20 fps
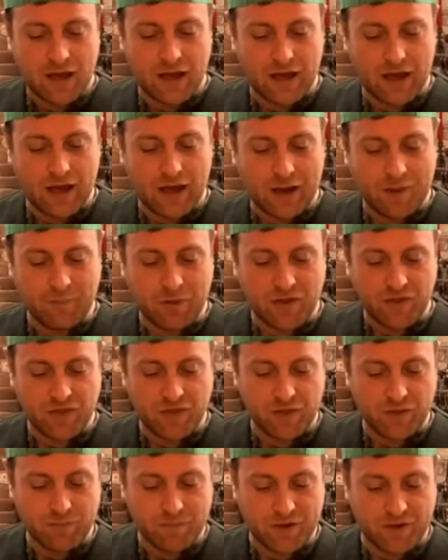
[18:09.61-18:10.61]
But
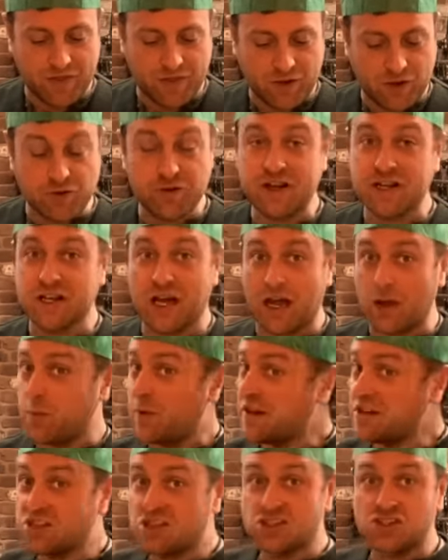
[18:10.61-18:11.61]
the Green Knight,
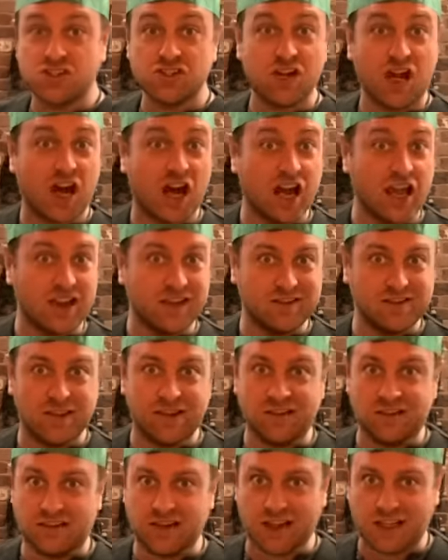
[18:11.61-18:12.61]
when he strides
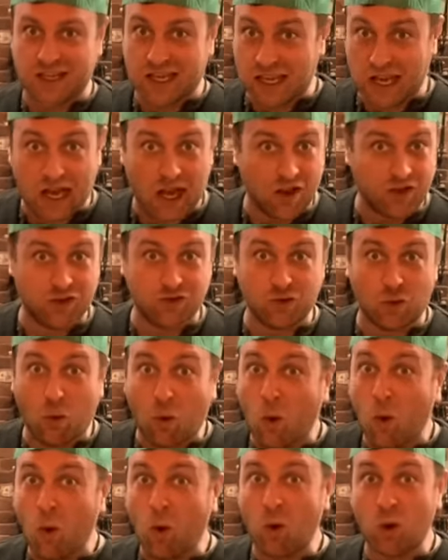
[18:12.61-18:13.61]
into King Arthur's
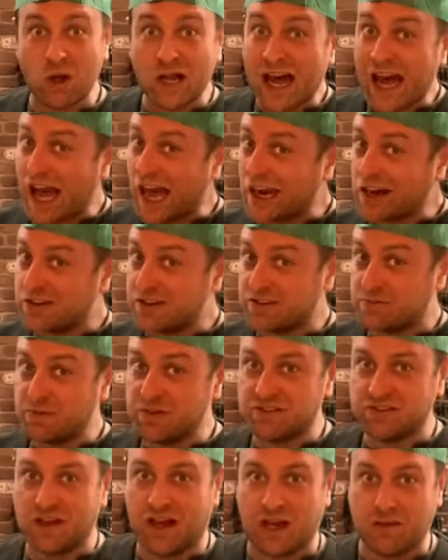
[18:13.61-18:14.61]
hall at
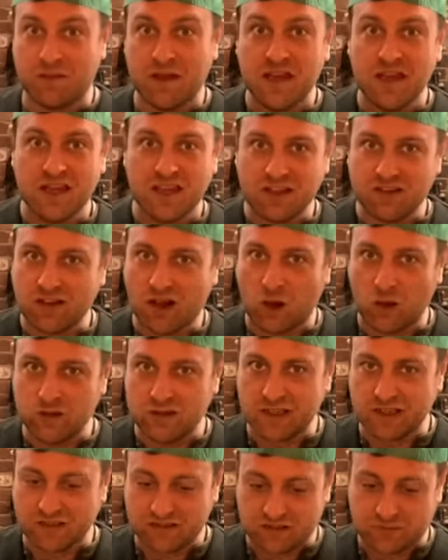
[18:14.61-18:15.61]
Christmas time, he's
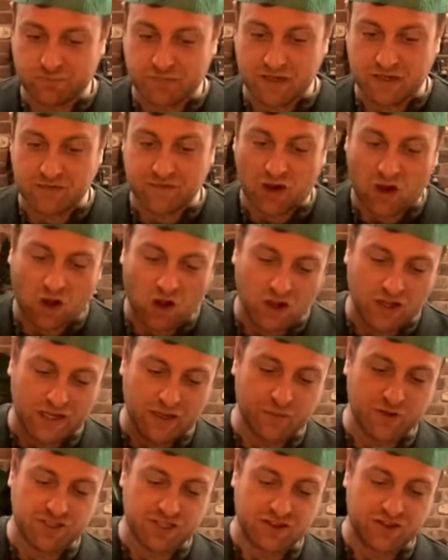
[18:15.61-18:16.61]
holding a sprig of
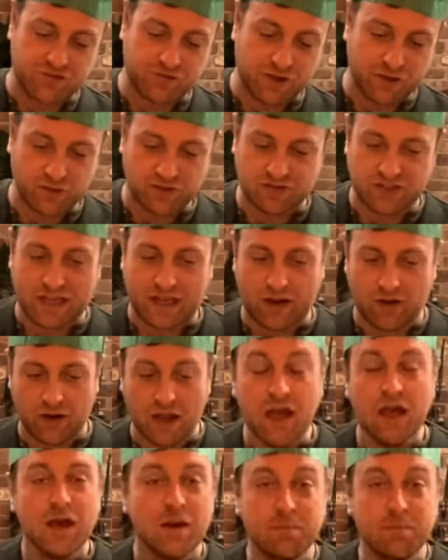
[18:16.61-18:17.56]
holly, which he throws down,